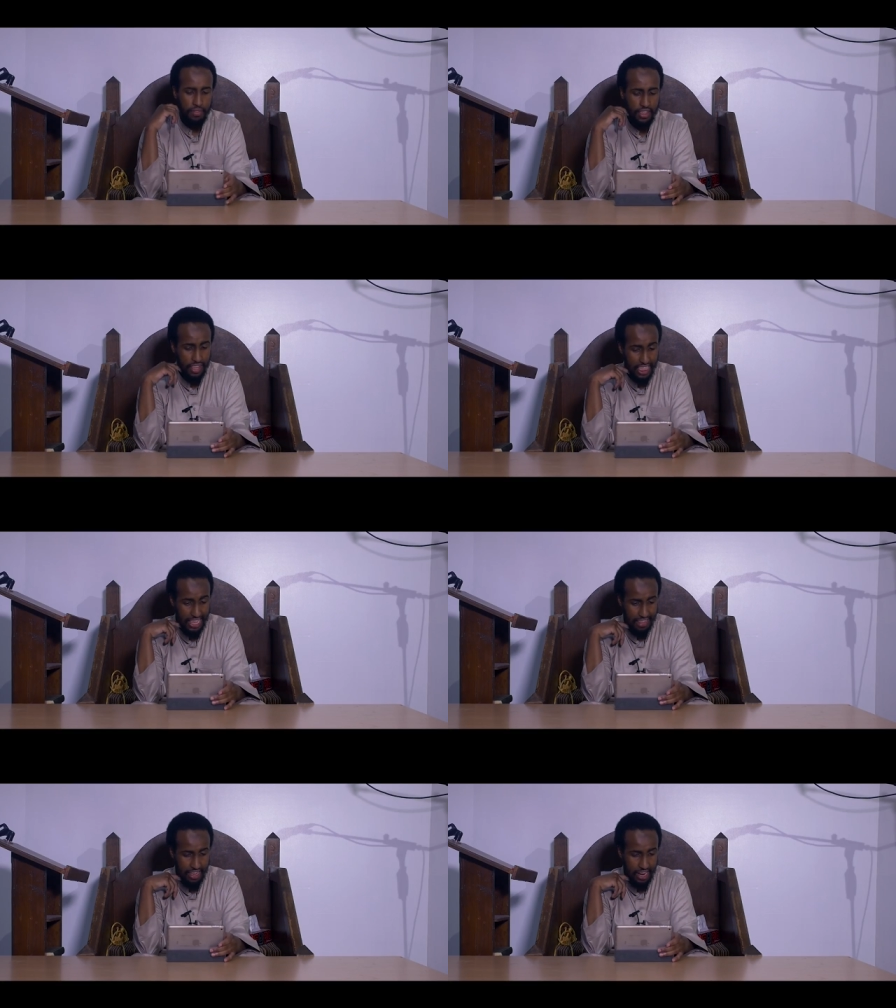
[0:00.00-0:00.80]
These are
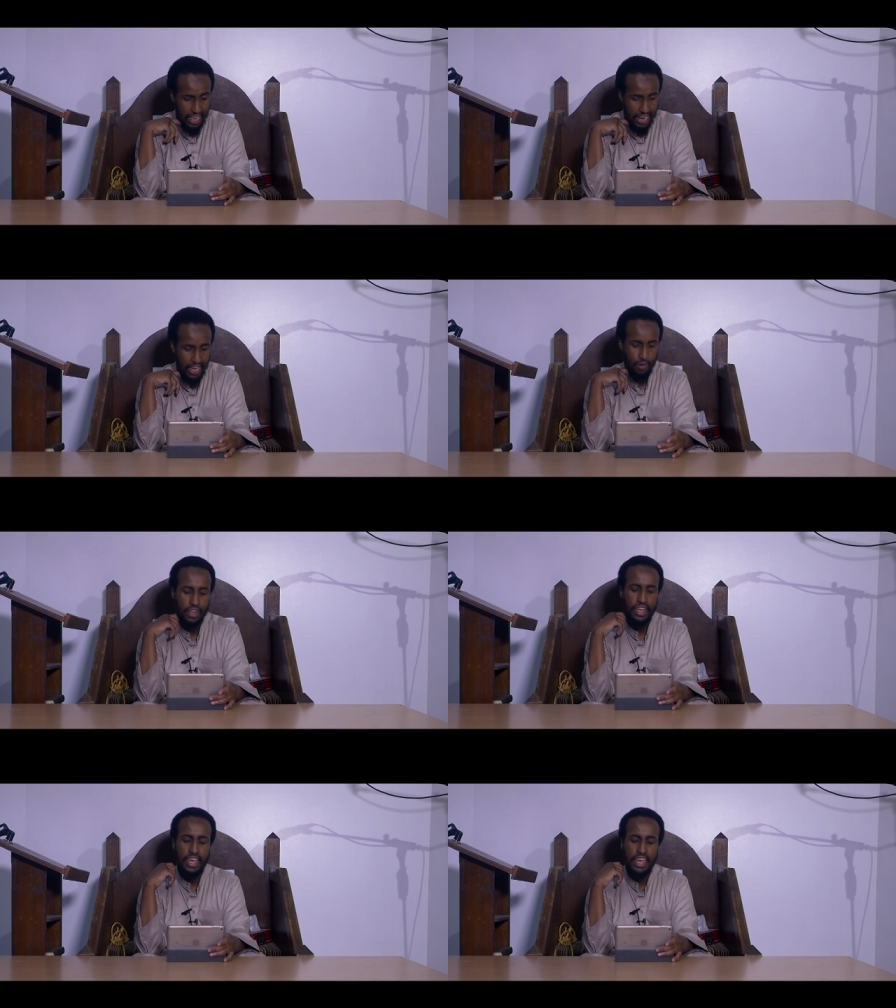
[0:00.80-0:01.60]
things that are
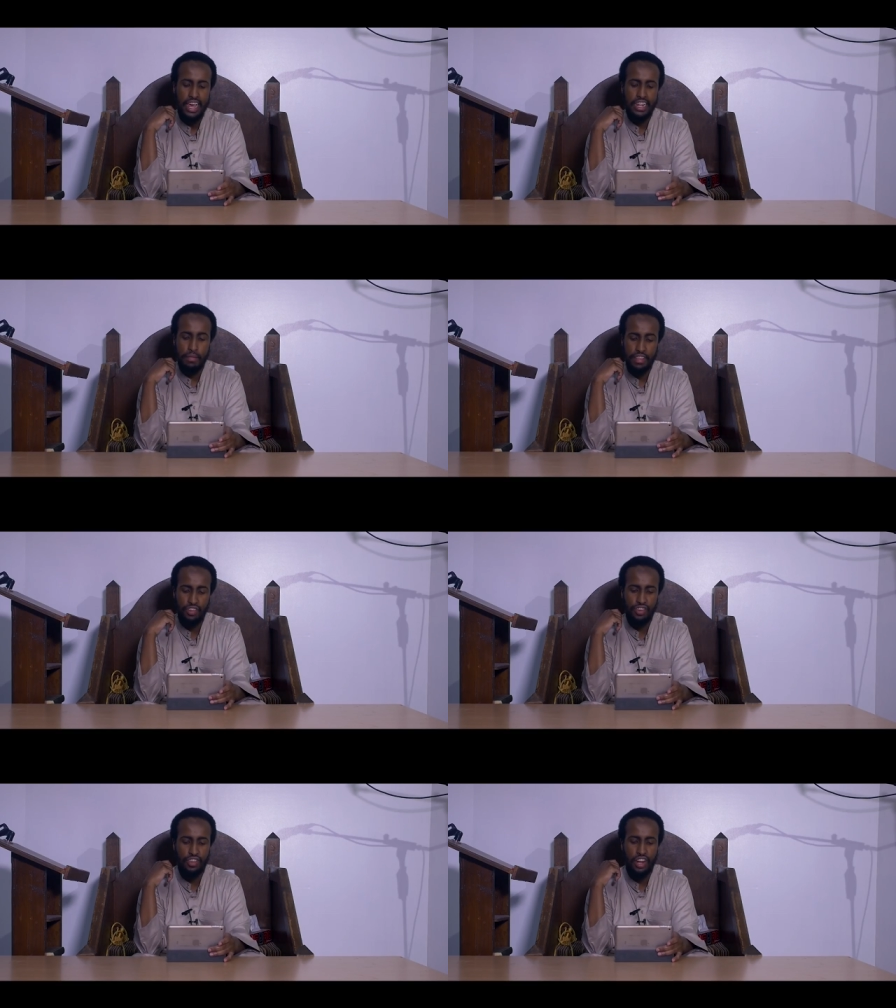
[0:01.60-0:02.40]
allowed and the
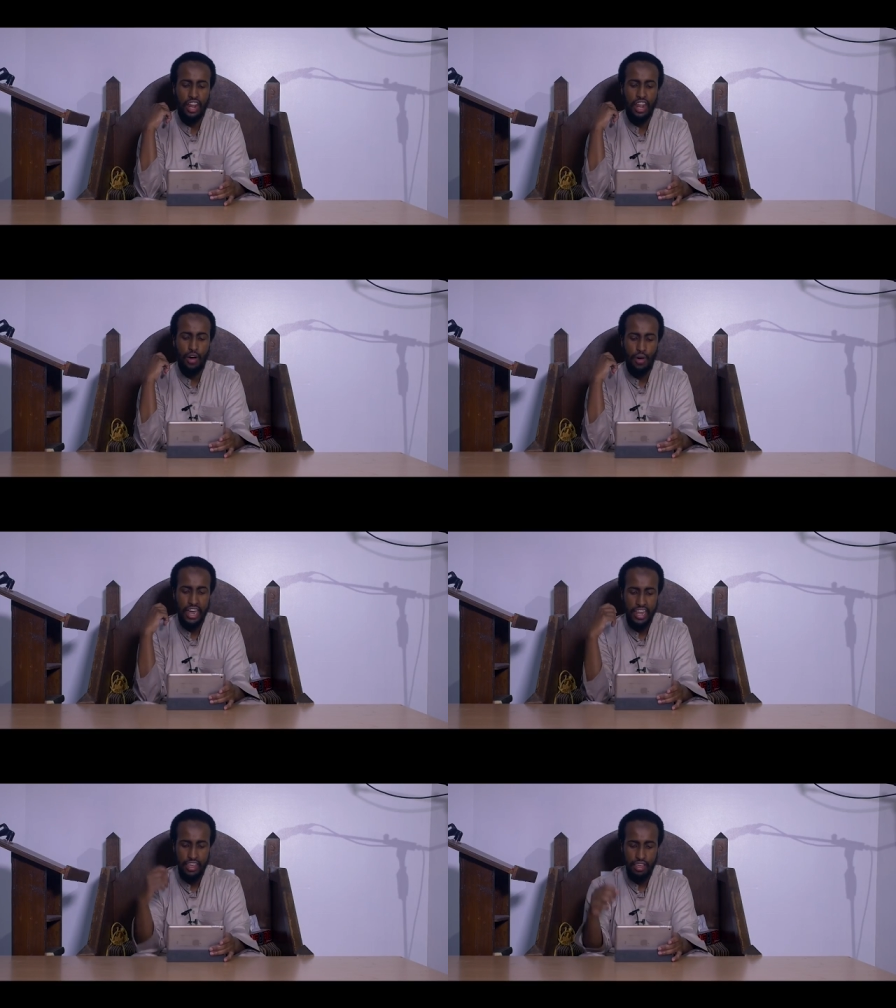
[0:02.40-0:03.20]
Messenger sallallahu
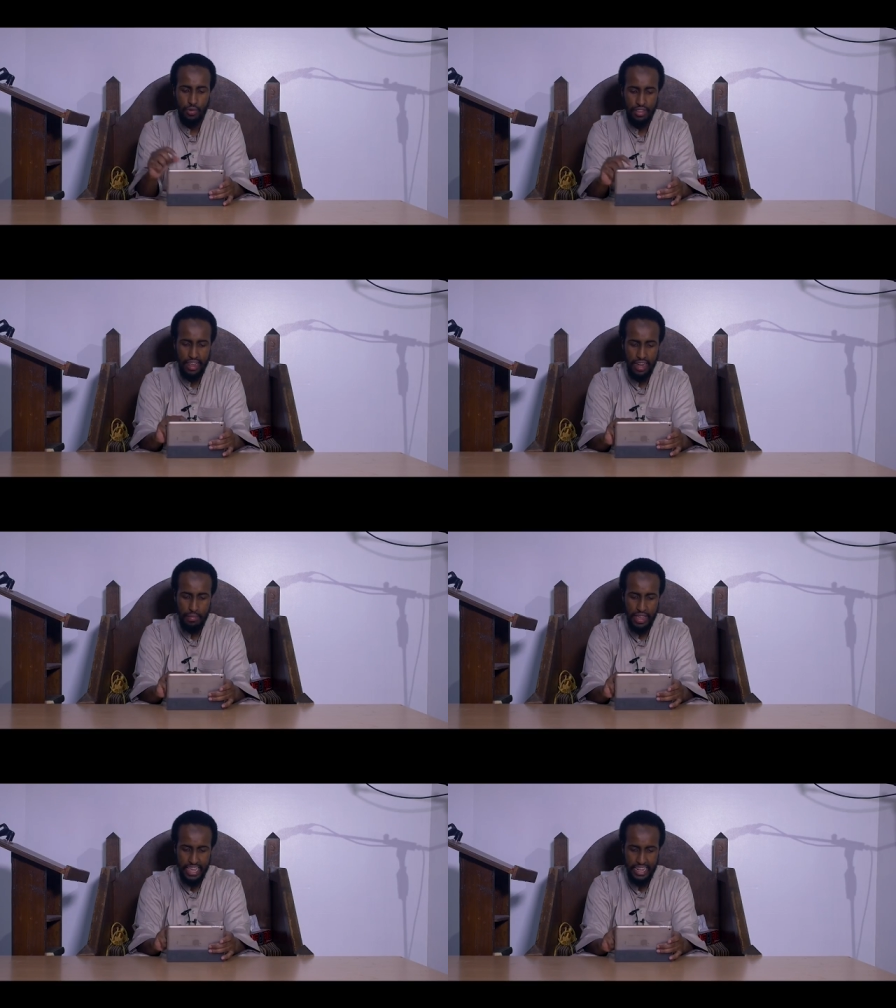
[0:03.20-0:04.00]
alayhi wa
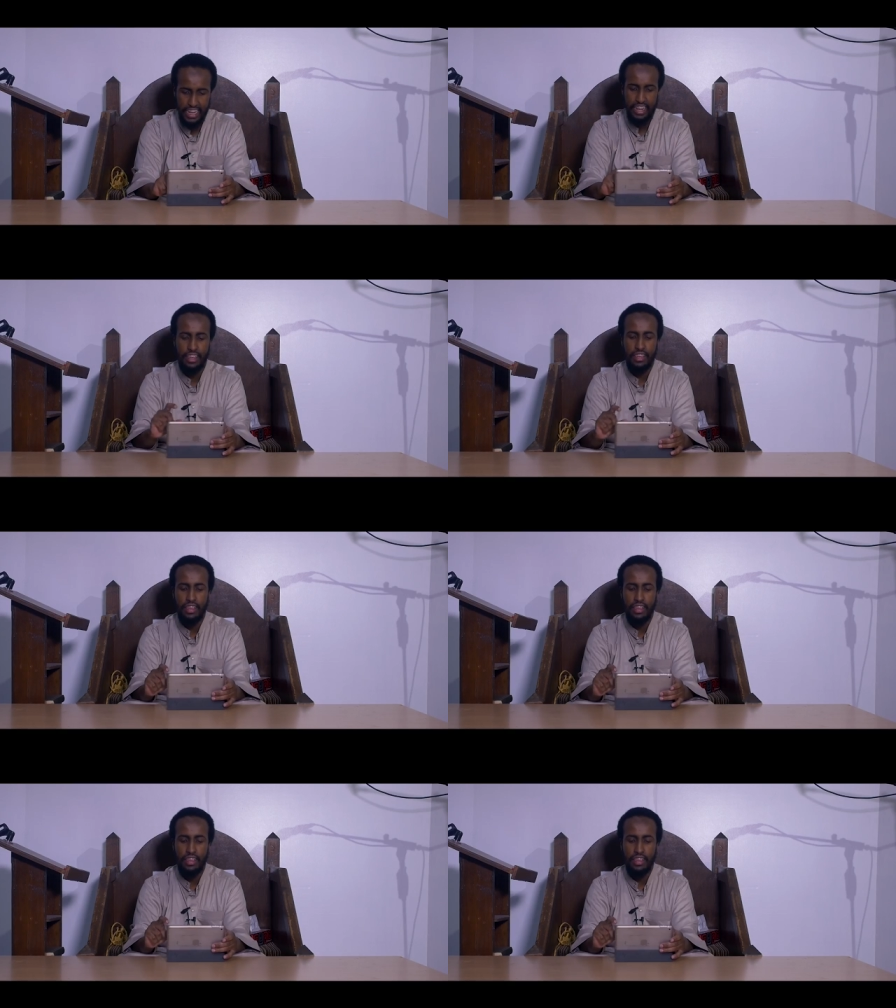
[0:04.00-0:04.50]
sallam, he did.